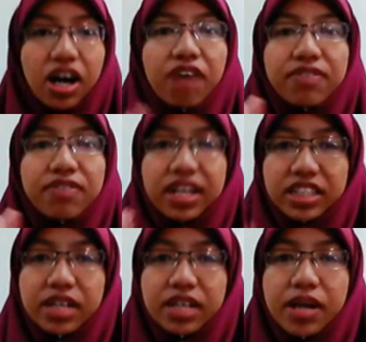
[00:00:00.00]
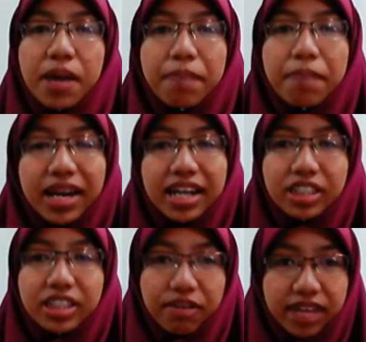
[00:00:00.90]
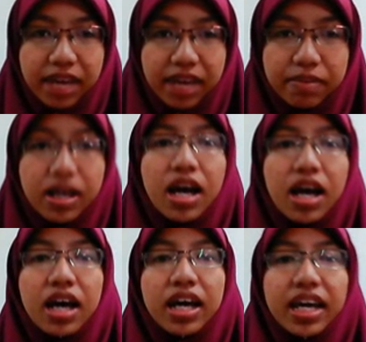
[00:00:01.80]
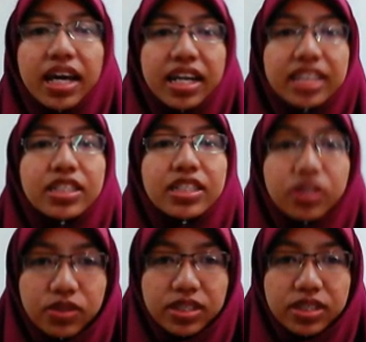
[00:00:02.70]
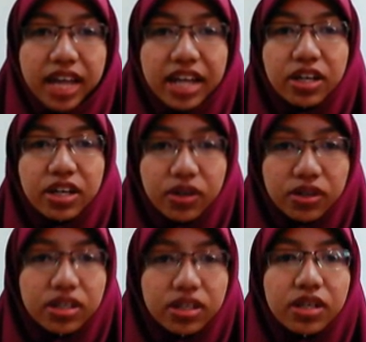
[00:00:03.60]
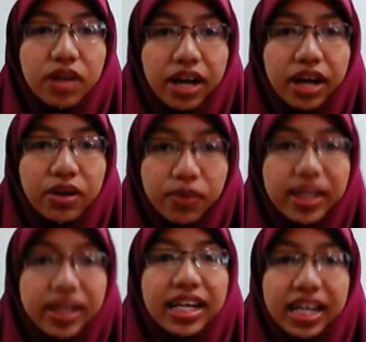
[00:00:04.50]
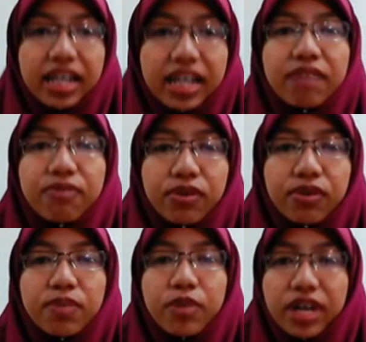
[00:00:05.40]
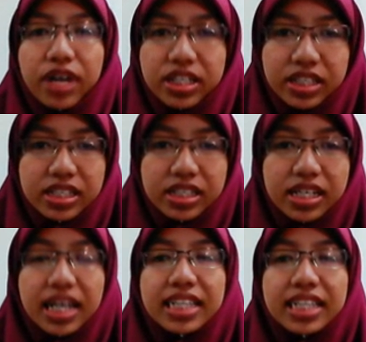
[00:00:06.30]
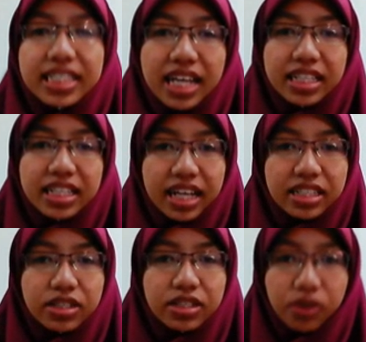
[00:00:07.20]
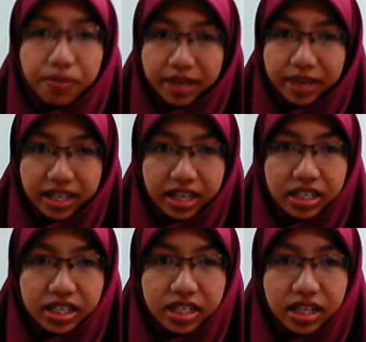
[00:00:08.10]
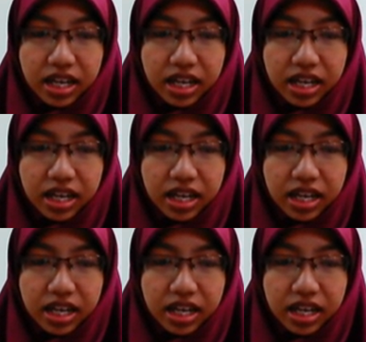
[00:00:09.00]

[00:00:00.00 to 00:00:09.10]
of reaction millions of times. It is used and known in food production, such as dough making.